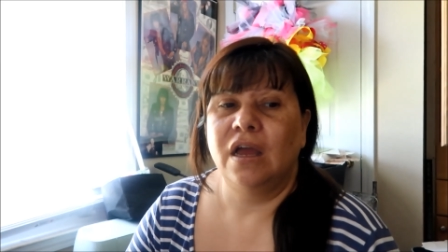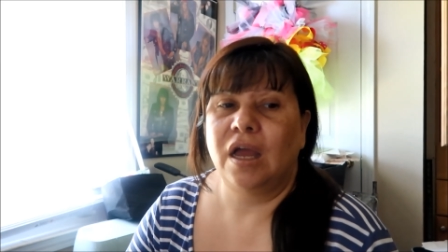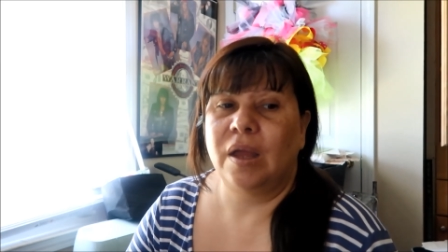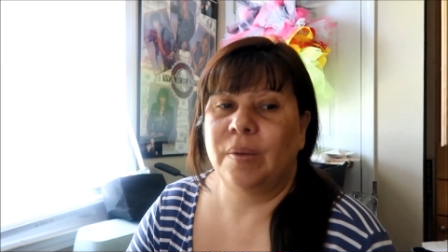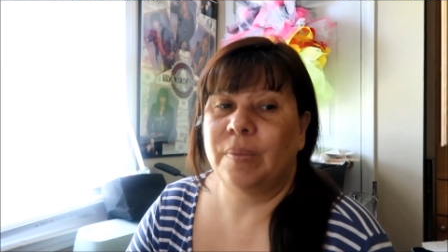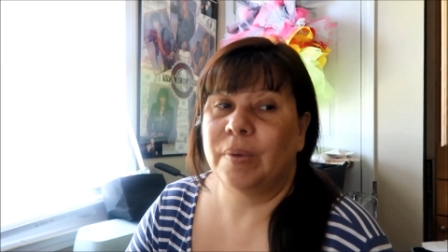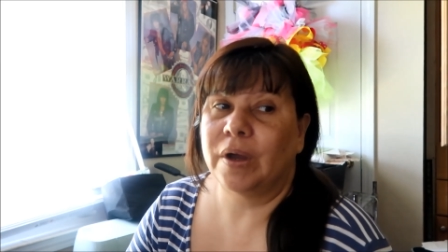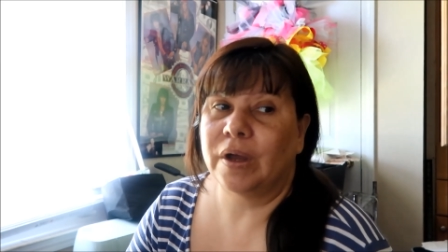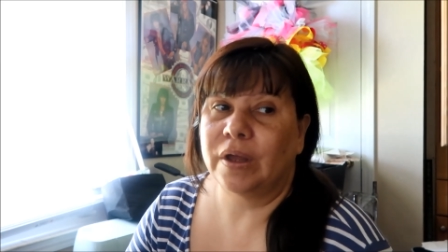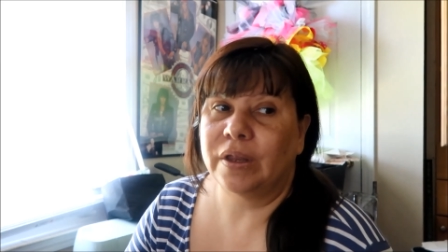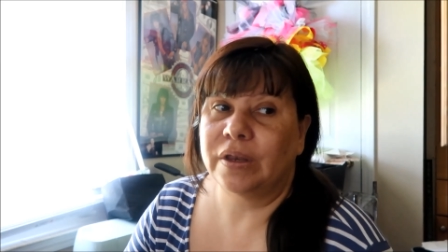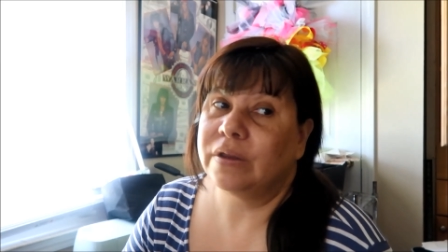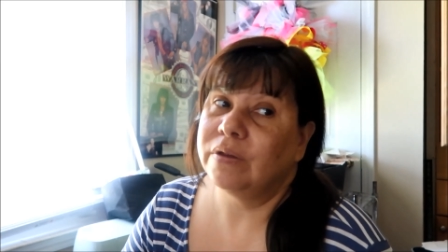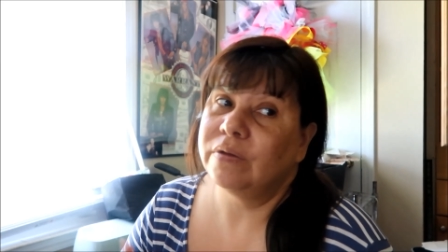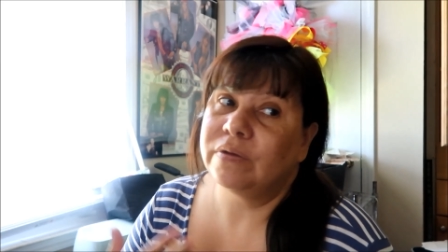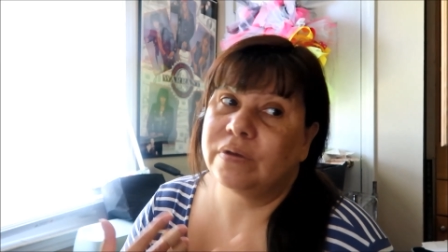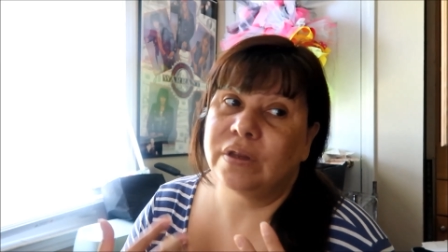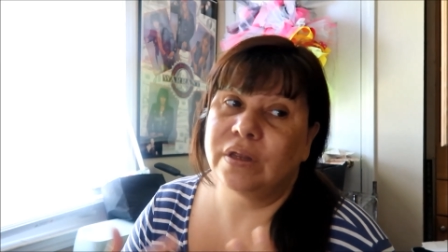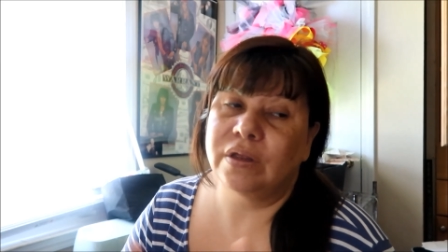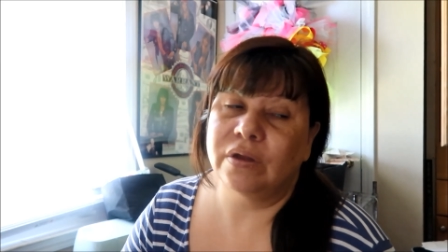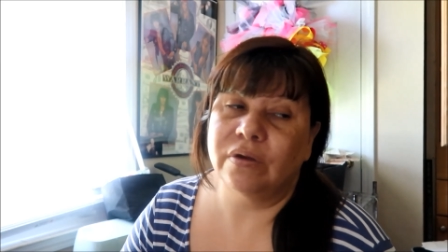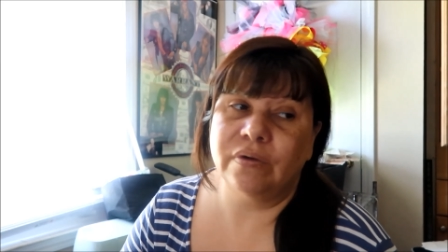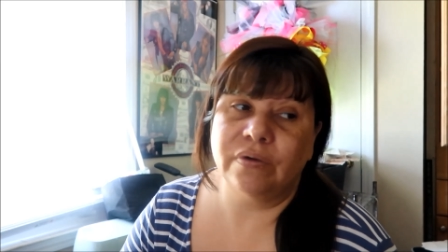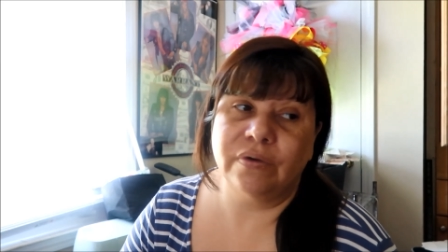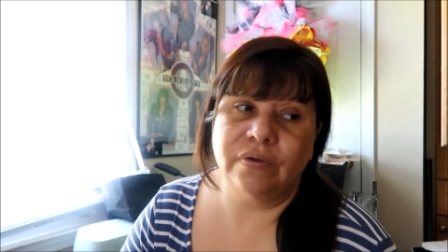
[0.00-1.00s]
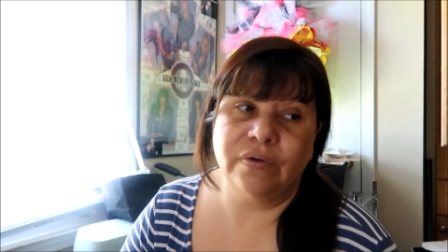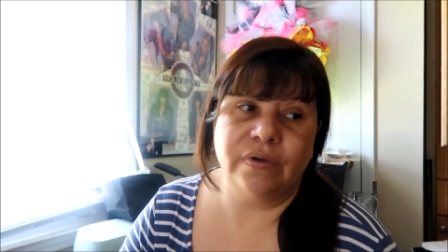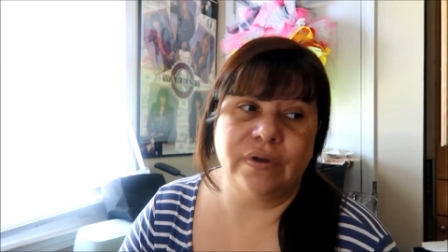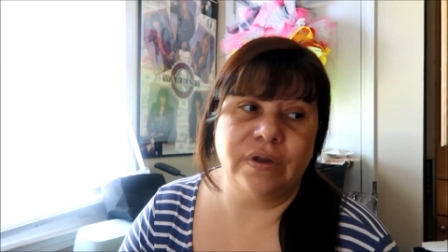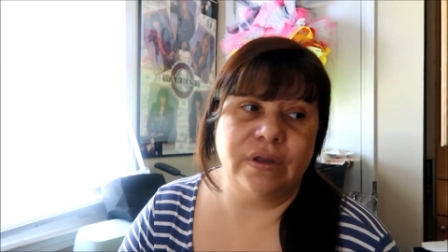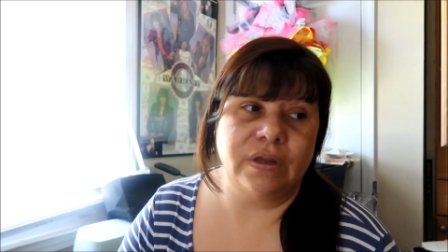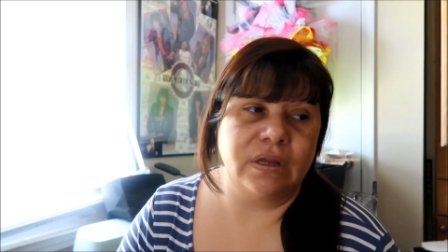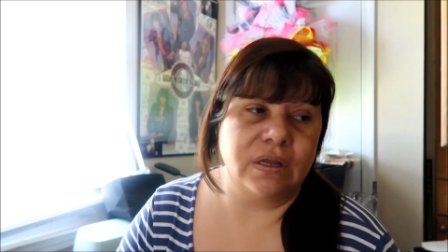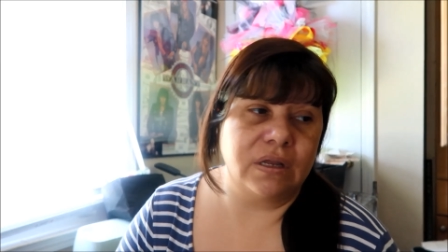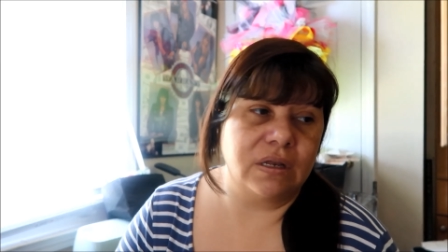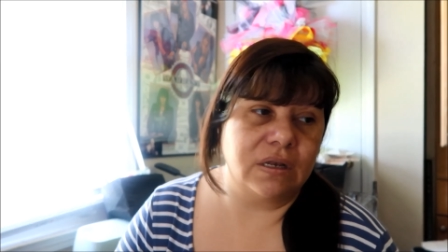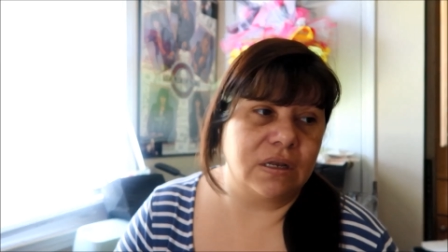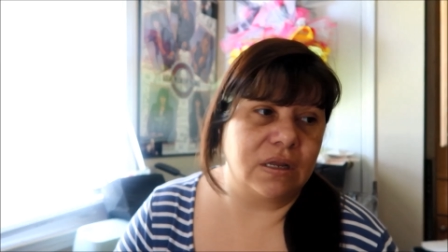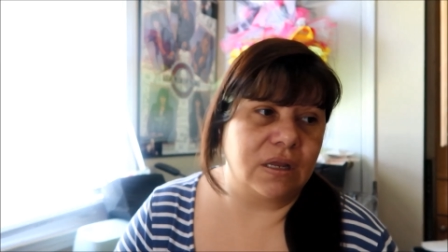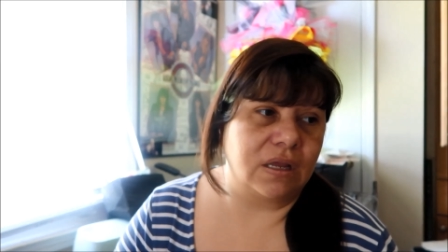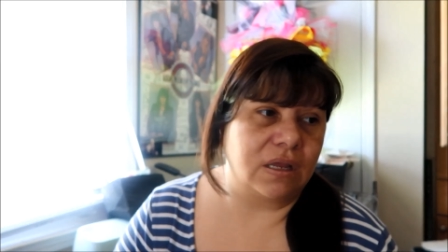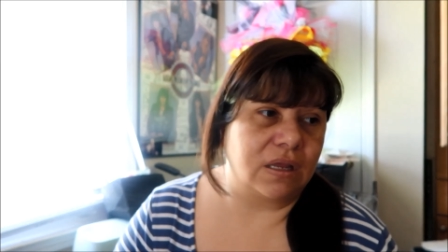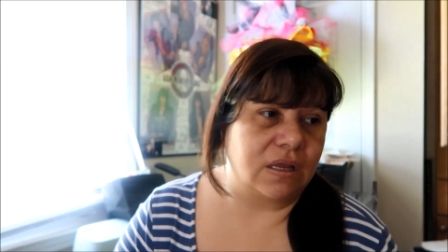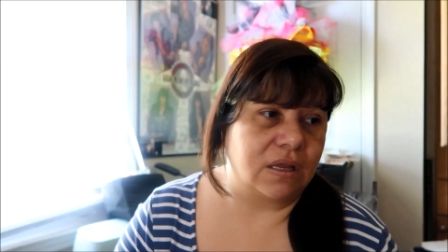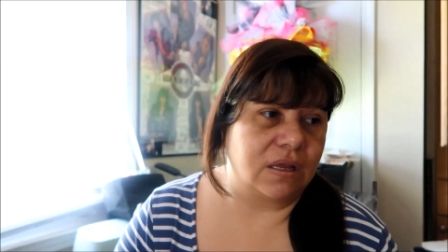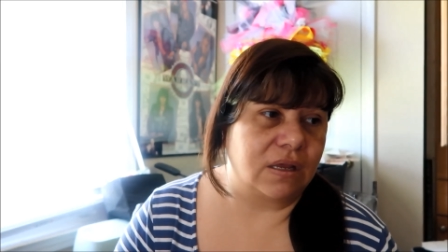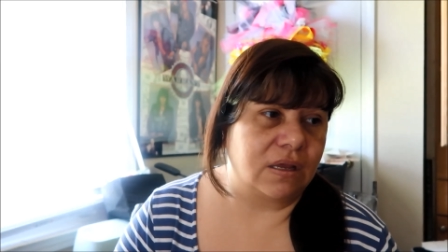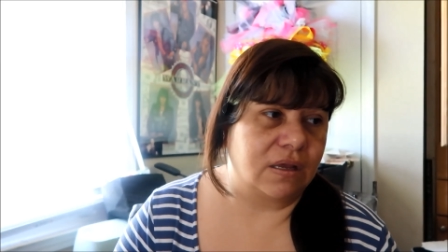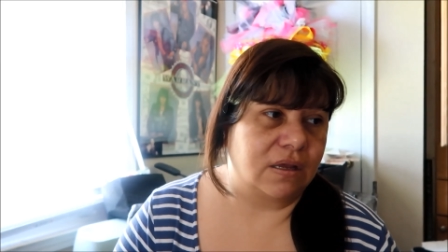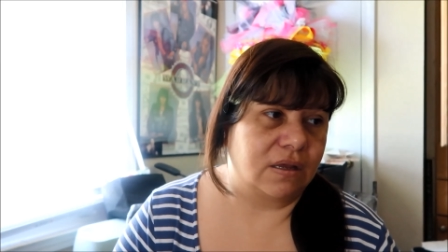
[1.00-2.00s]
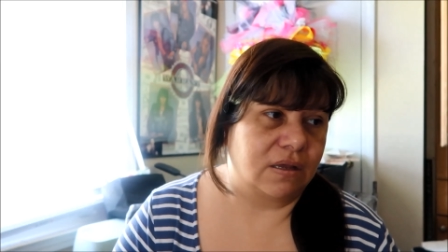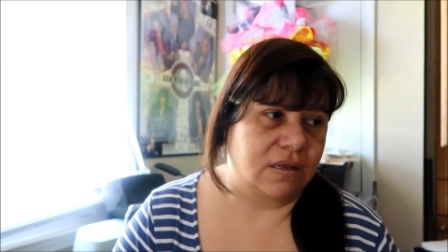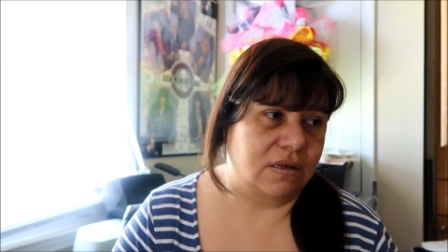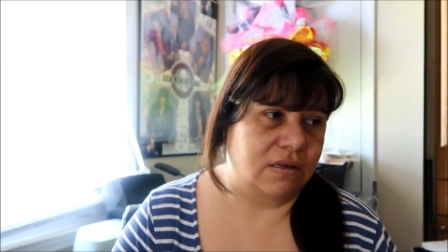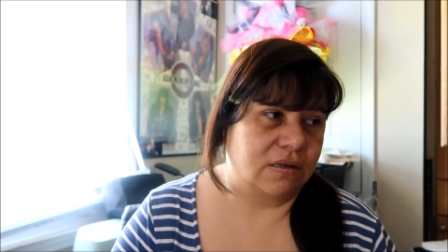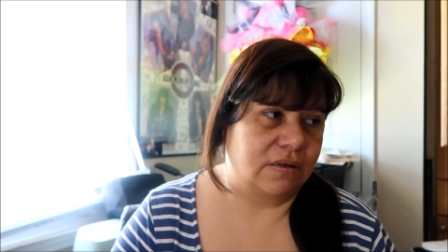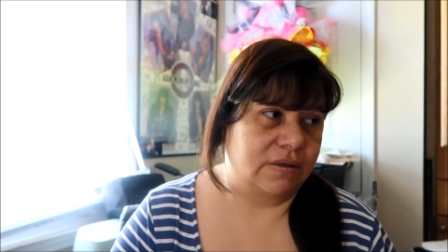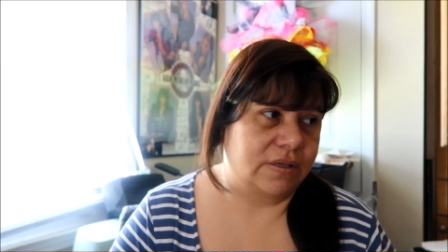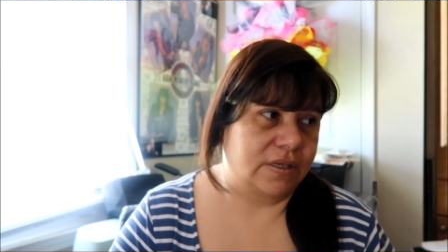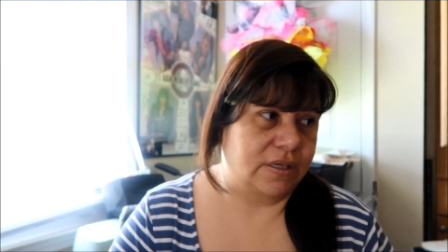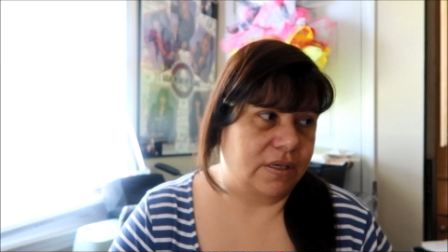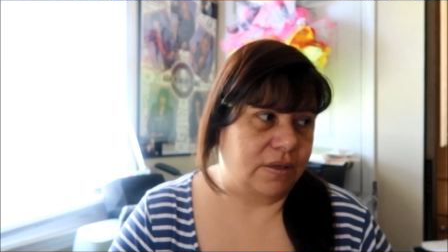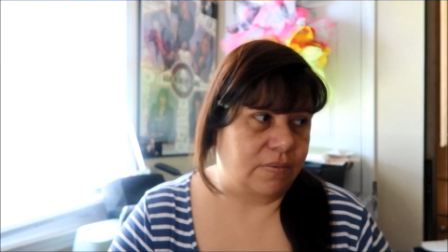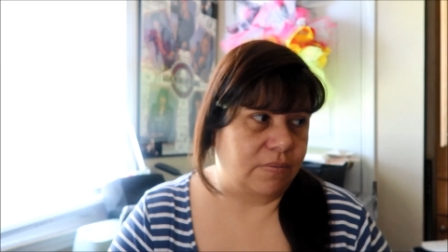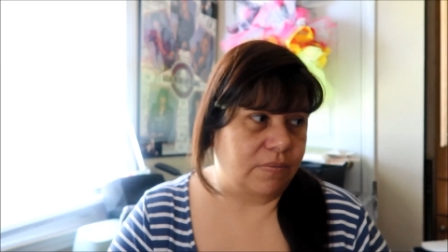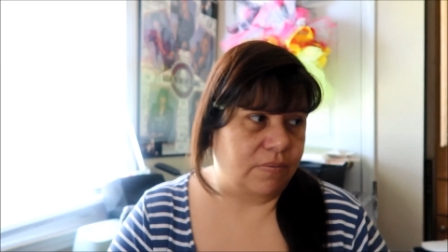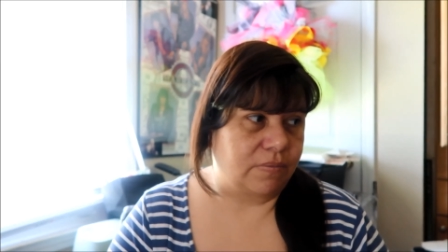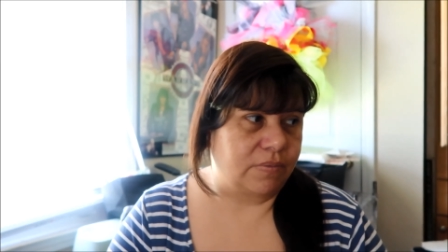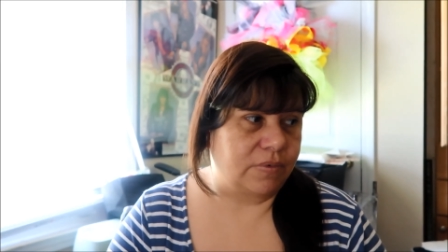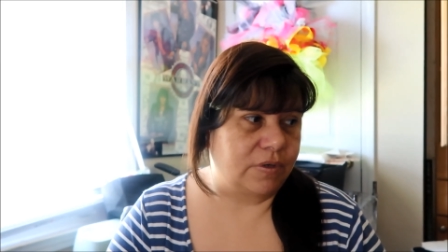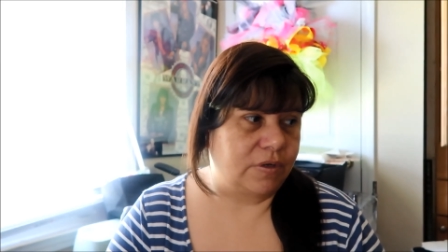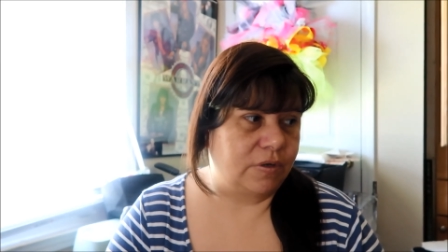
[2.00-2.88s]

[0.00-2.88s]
I bought a new deodorant and some